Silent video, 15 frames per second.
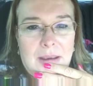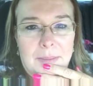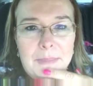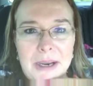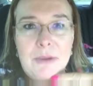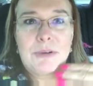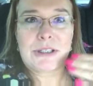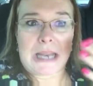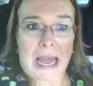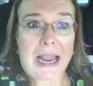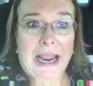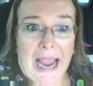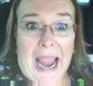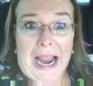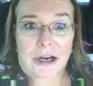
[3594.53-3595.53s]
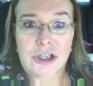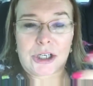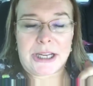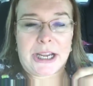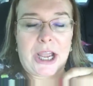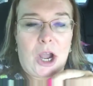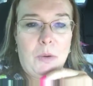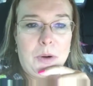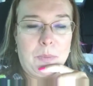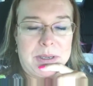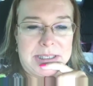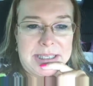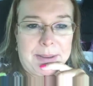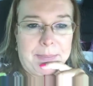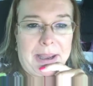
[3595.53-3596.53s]
I mean, it was like actually going
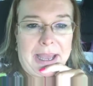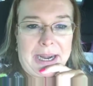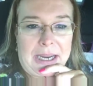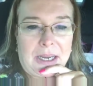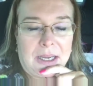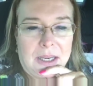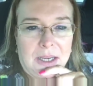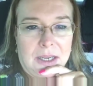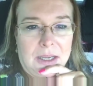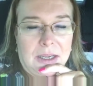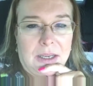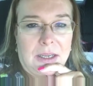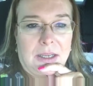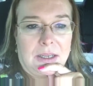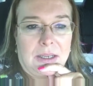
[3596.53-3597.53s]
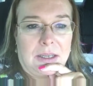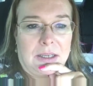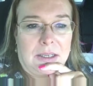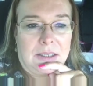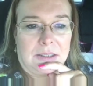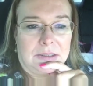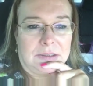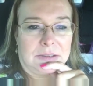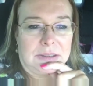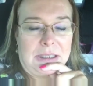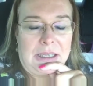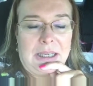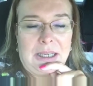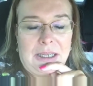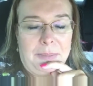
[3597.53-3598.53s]
with somebody.
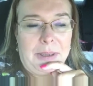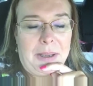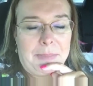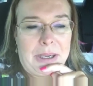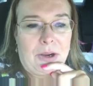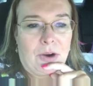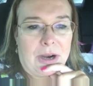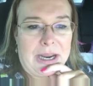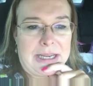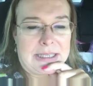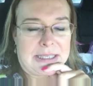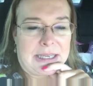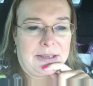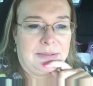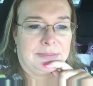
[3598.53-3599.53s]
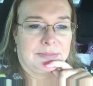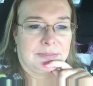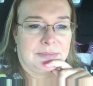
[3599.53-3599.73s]
I might be crazy.